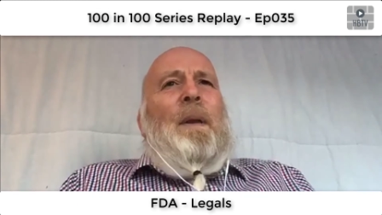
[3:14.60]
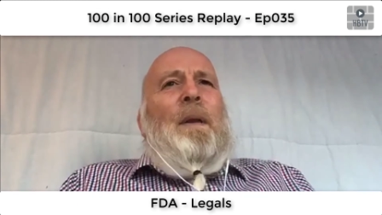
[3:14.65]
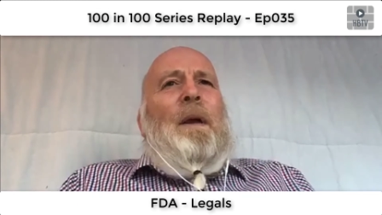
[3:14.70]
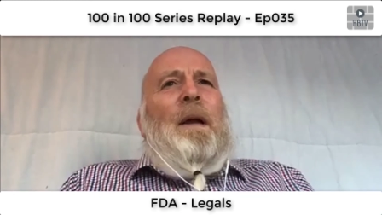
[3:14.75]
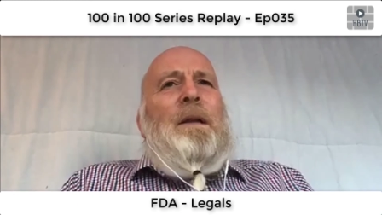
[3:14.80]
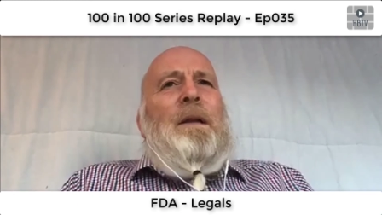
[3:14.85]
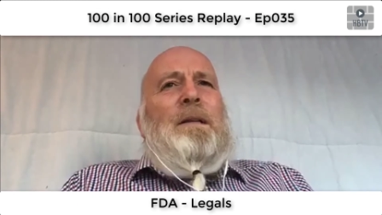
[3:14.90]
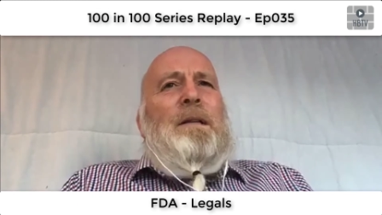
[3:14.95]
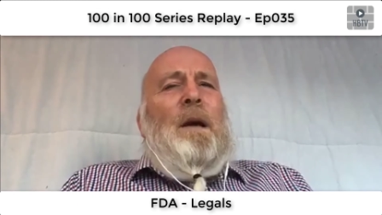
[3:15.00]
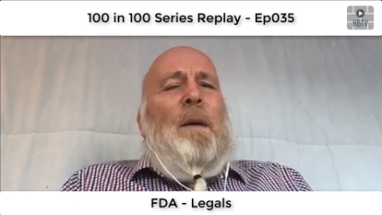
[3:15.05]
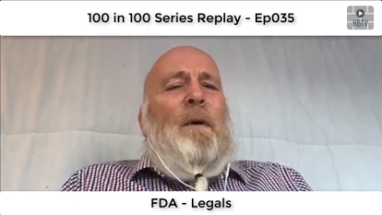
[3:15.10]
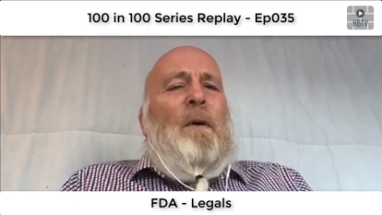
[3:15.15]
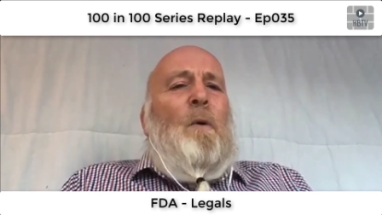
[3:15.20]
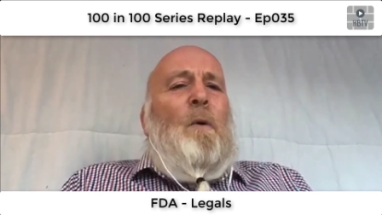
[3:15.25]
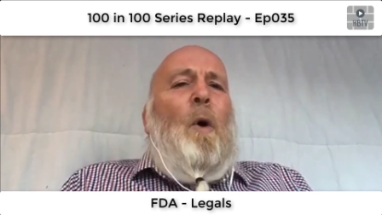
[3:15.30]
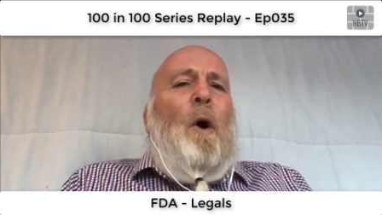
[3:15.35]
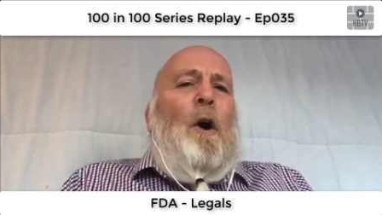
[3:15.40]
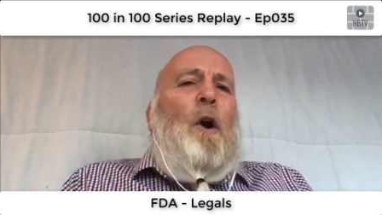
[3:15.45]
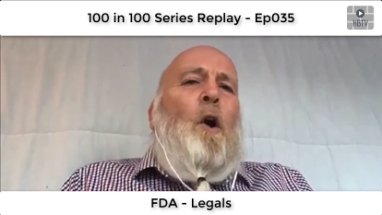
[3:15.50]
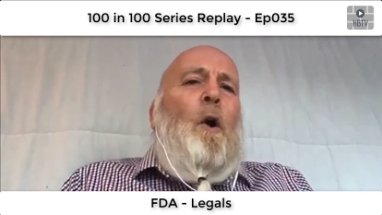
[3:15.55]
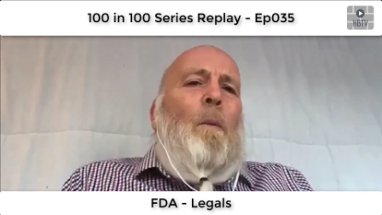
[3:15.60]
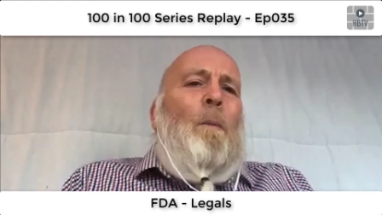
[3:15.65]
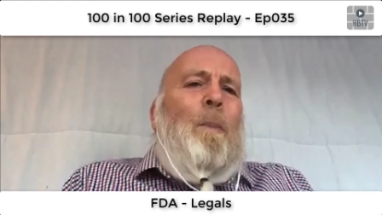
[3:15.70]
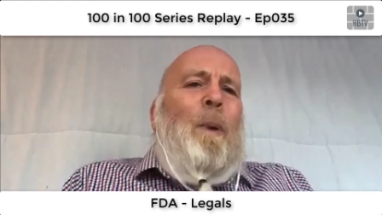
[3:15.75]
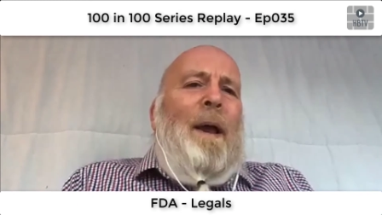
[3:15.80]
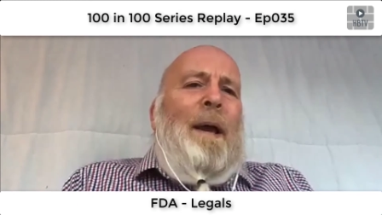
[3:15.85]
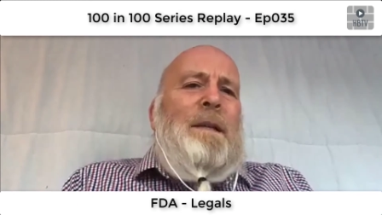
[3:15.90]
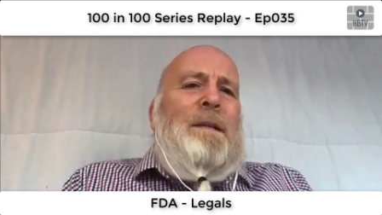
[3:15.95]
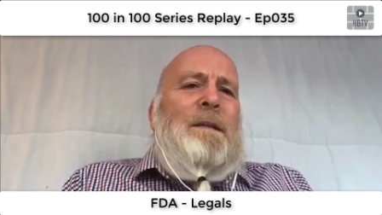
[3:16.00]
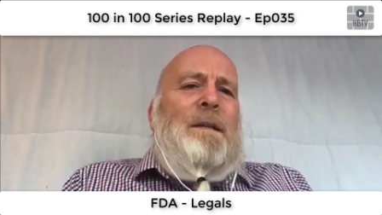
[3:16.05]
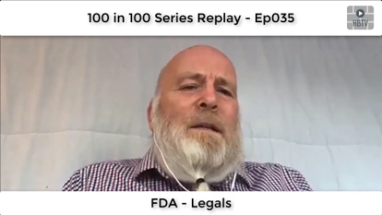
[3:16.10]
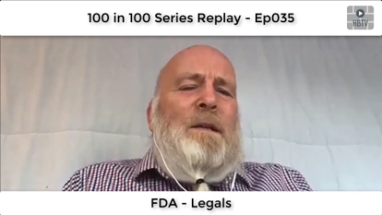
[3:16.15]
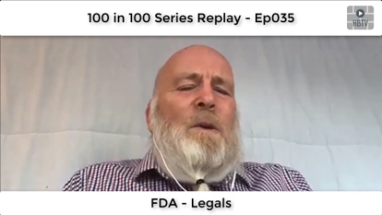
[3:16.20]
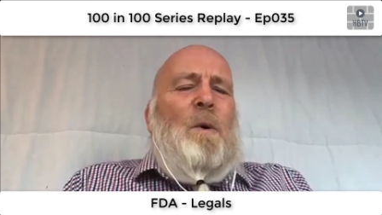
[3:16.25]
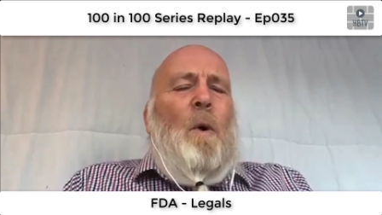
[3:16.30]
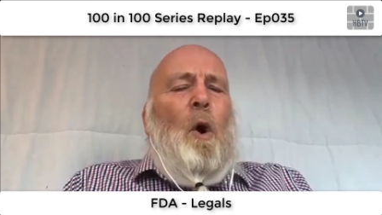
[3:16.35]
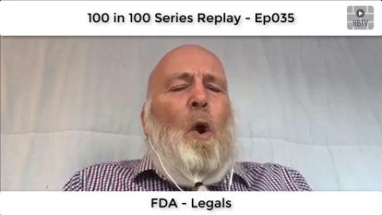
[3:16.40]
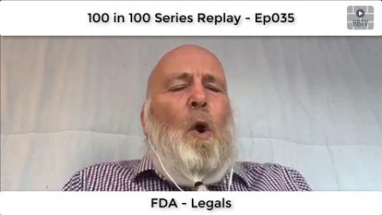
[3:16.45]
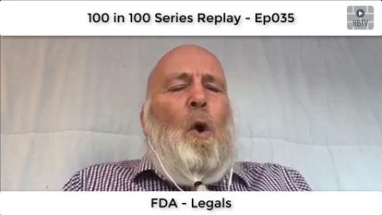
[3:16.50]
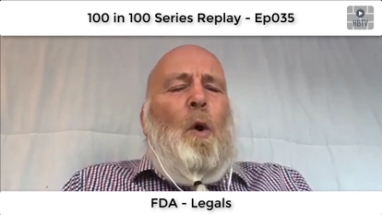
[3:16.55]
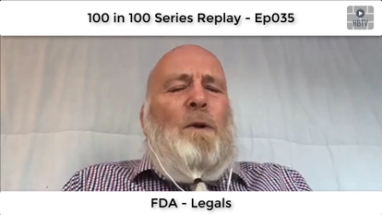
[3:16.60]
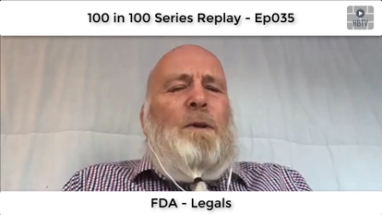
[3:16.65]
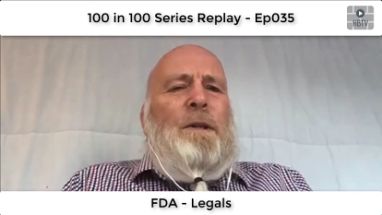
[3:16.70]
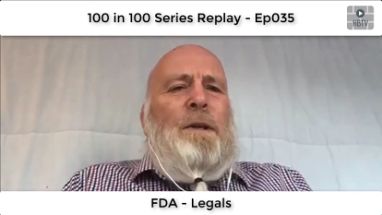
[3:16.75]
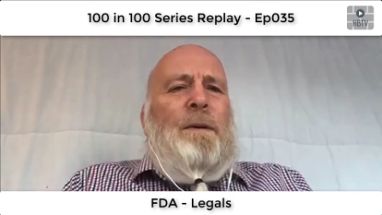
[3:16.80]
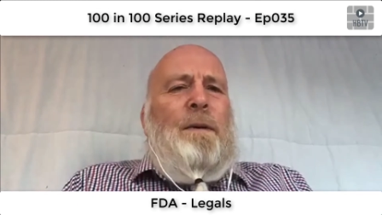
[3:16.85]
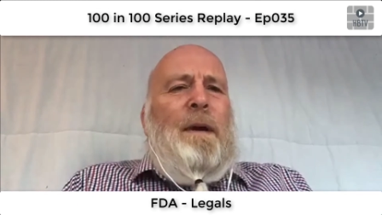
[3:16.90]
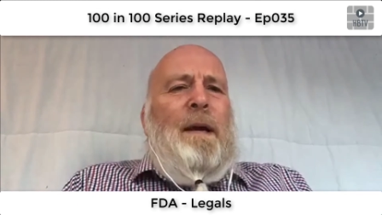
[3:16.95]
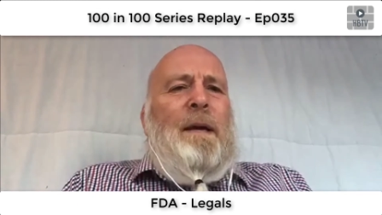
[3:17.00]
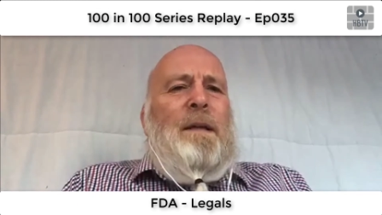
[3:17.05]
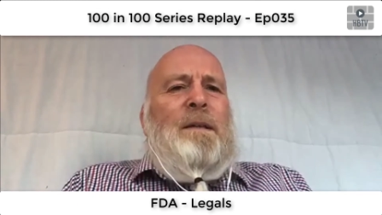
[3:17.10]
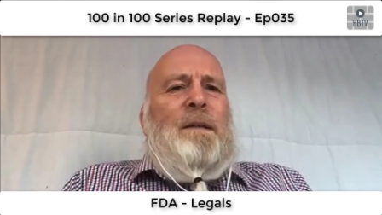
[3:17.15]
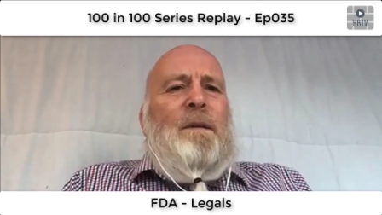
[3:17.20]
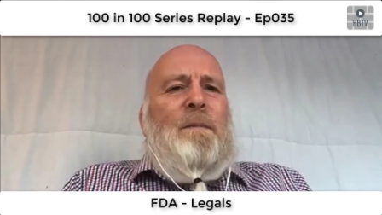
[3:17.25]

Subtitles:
But some are quite complex. There's quite a lot to it.